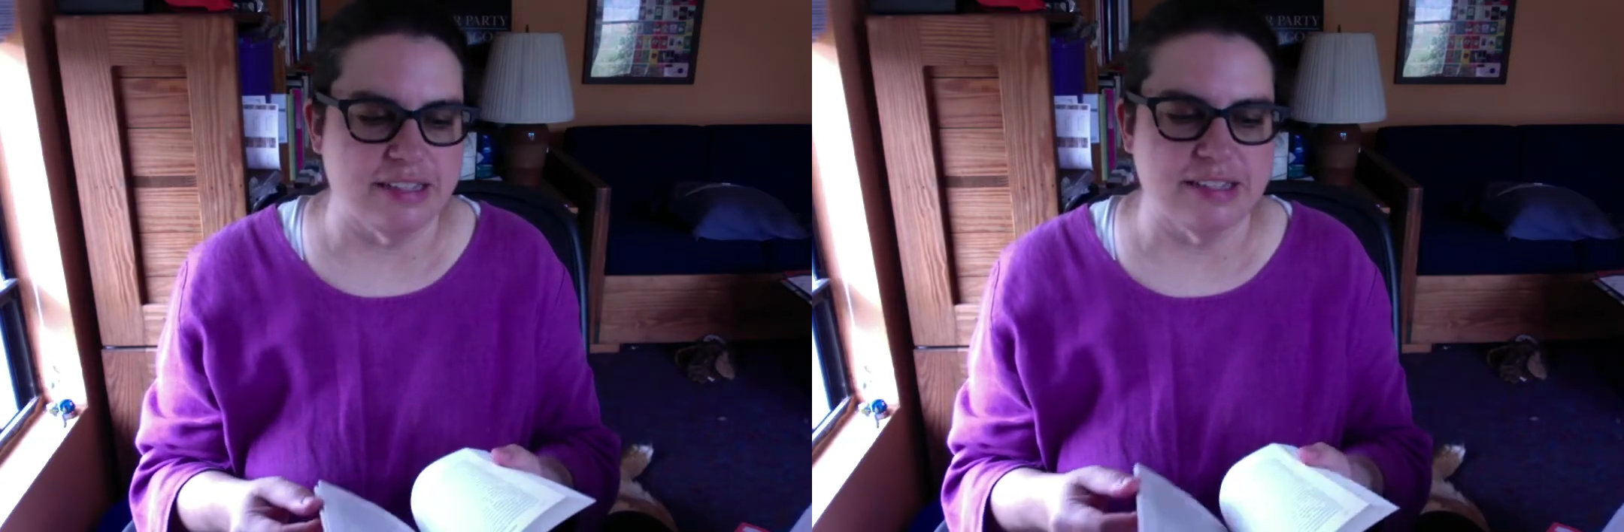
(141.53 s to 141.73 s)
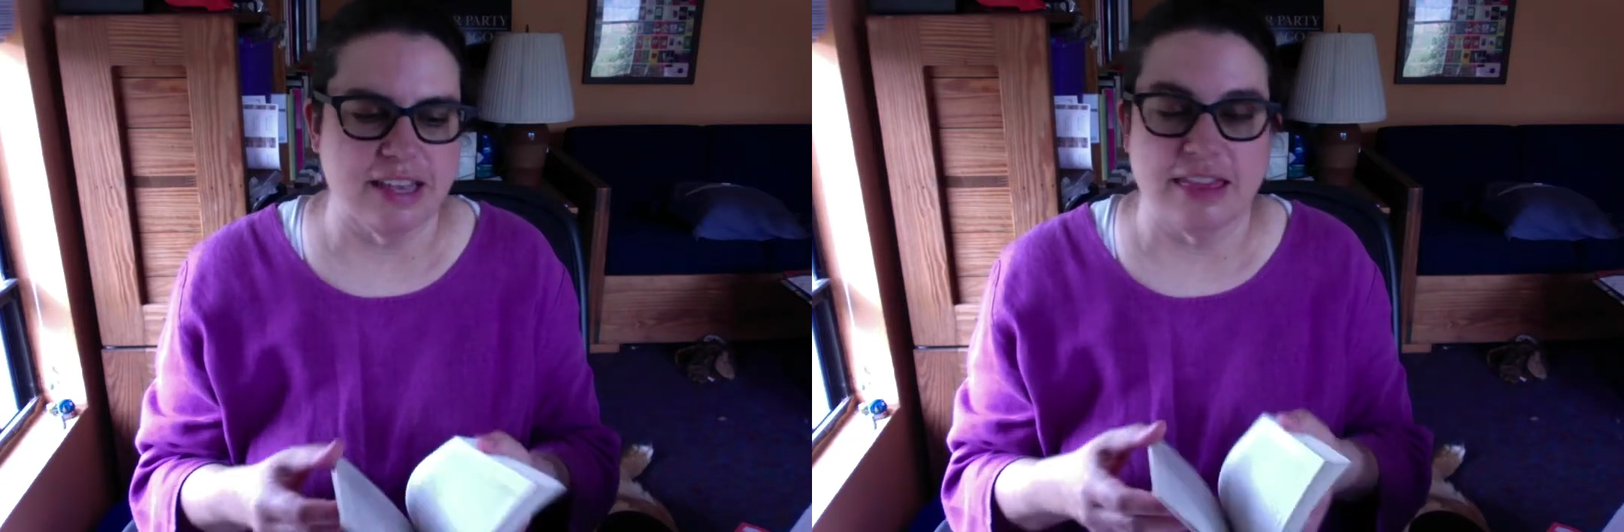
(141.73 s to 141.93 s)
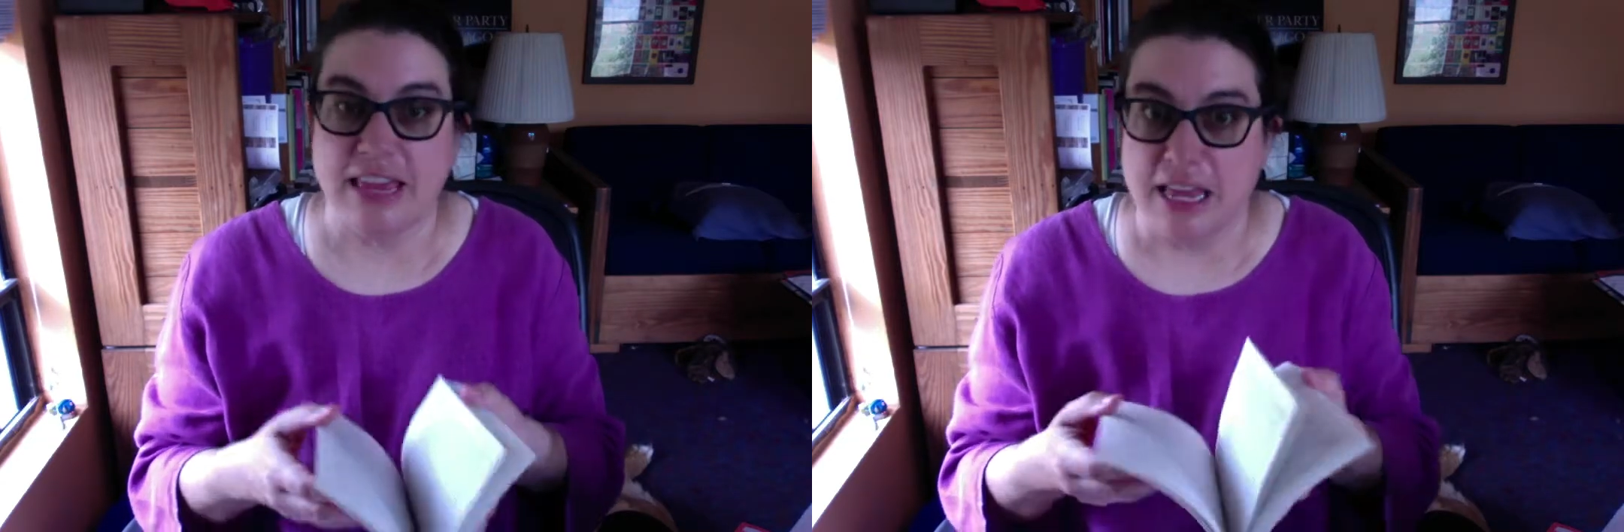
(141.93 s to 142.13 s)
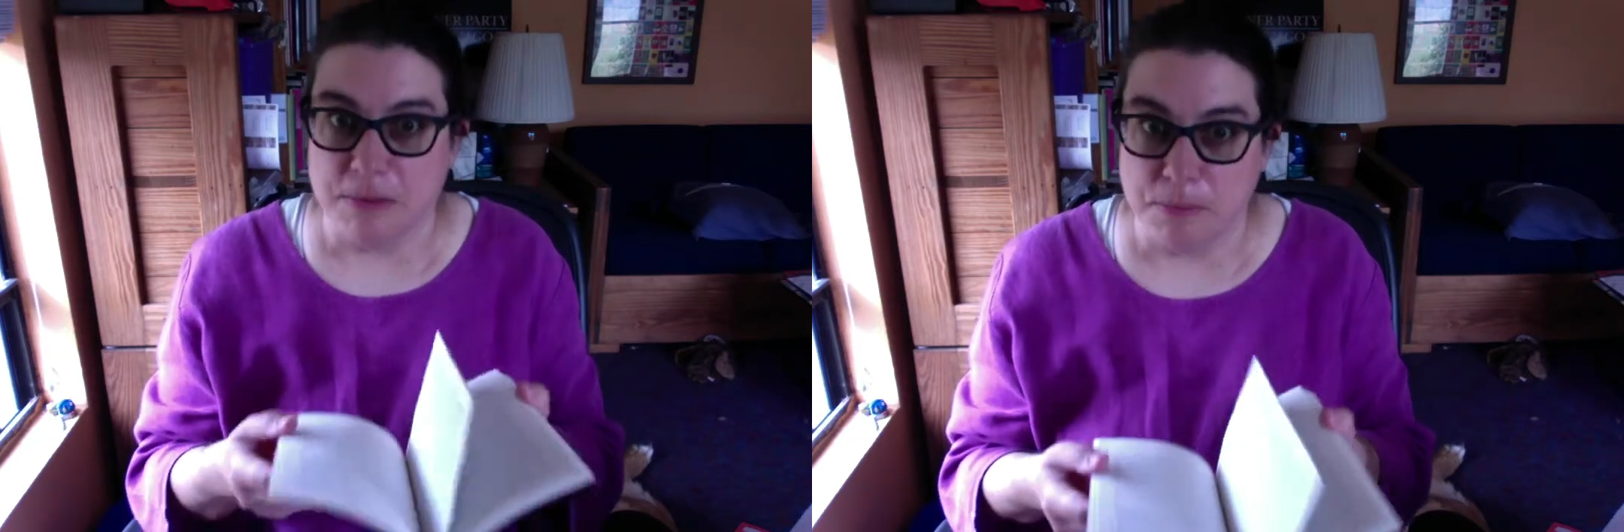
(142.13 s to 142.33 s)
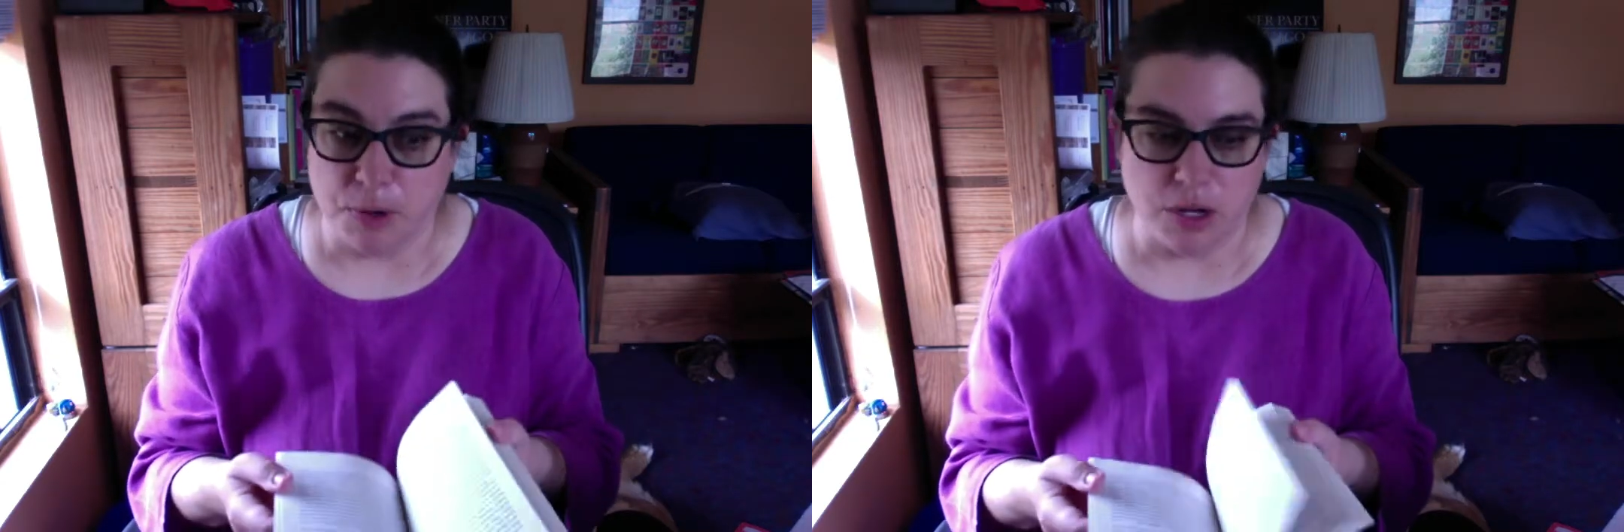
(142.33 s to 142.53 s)
is a
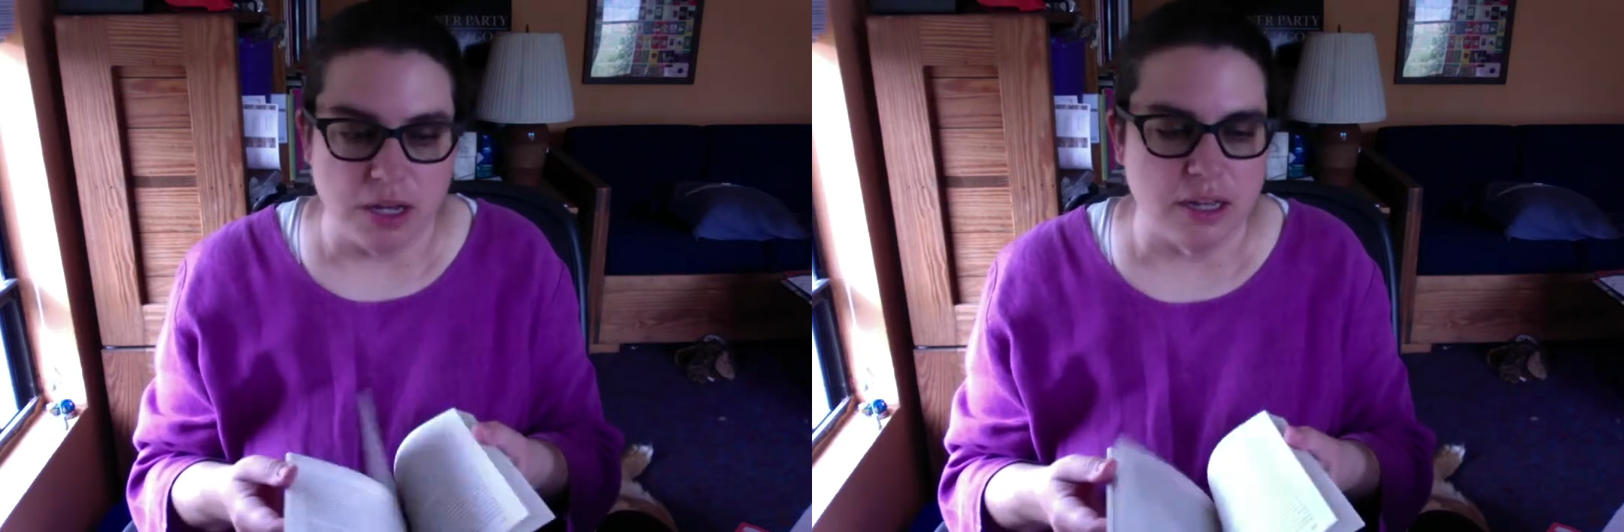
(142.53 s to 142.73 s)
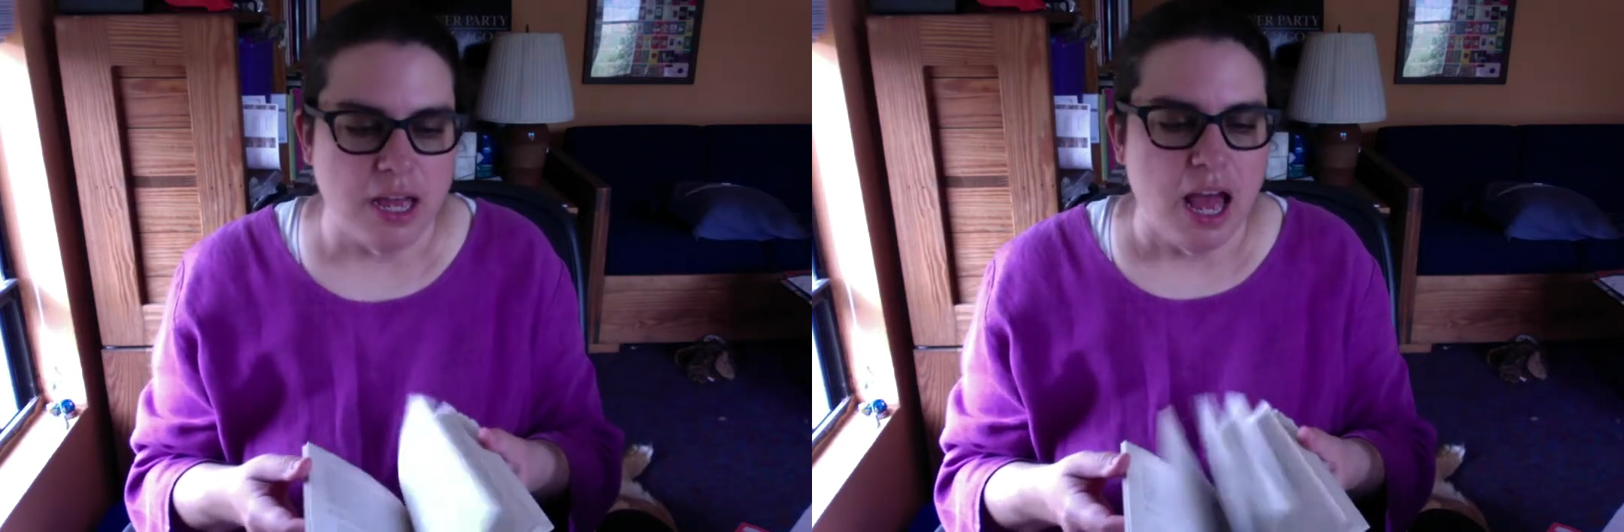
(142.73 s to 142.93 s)
thin book.